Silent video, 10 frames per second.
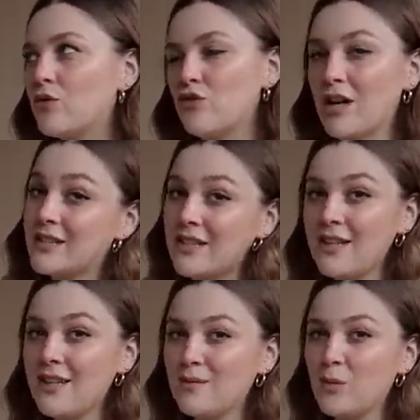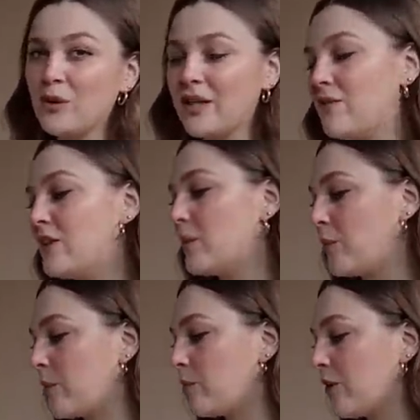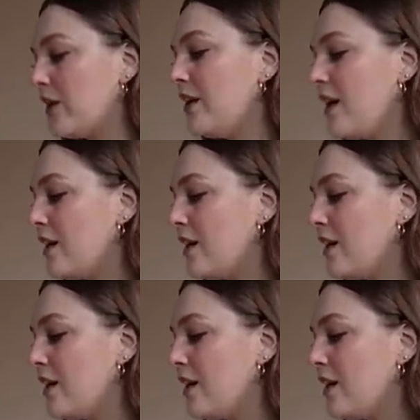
dressy and more evening appropriate.